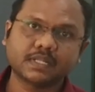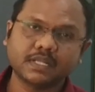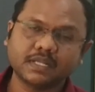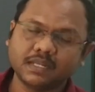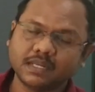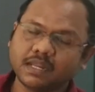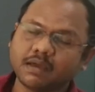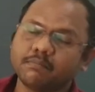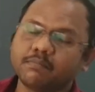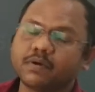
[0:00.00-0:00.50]

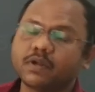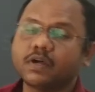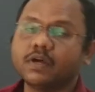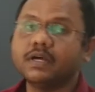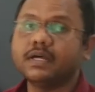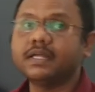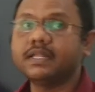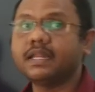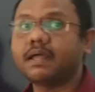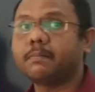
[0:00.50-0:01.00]

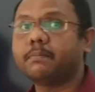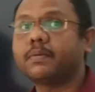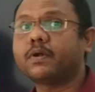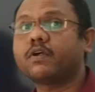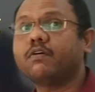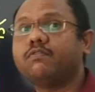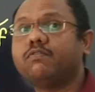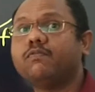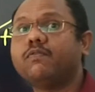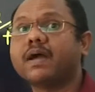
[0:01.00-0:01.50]
number
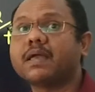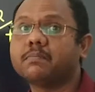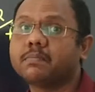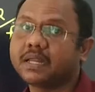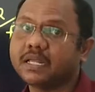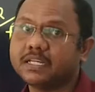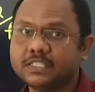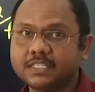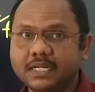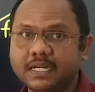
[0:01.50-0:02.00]
of
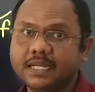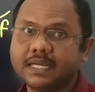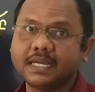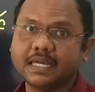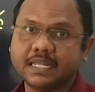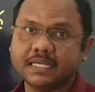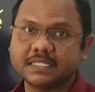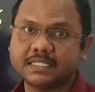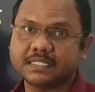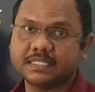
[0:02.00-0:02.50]
vibrational
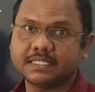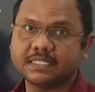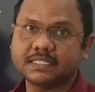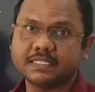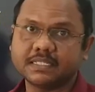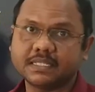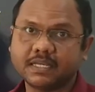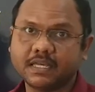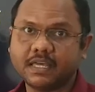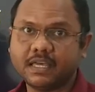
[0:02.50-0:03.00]
degrees.
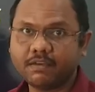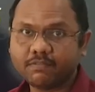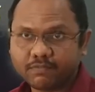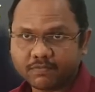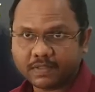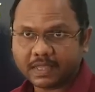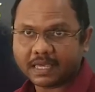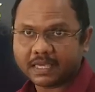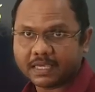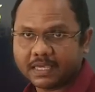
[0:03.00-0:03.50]
If
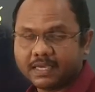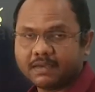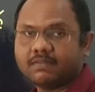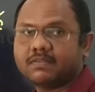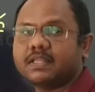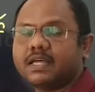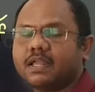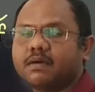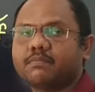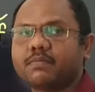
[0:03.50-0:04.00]
they give
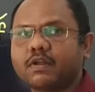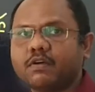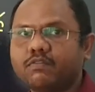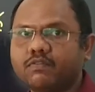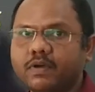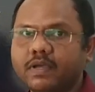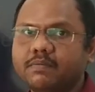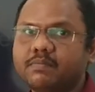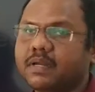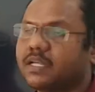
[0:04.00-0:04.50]
the number of
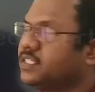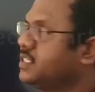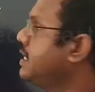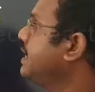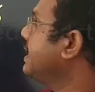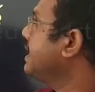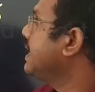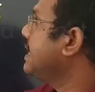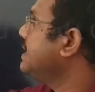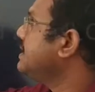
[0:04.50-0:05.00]
vibrational
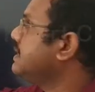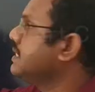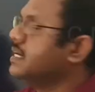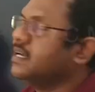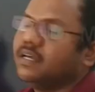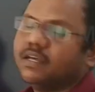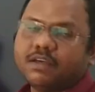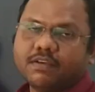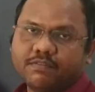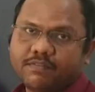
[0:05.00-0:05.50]
degrees,
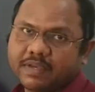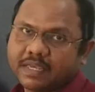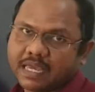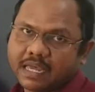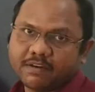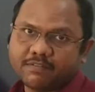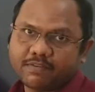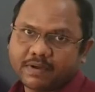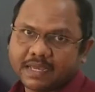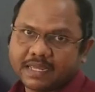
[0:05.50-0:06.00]
we
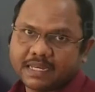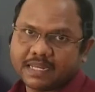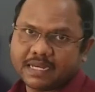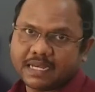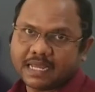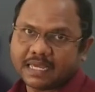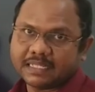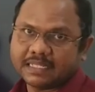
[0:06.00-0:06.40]
can find it like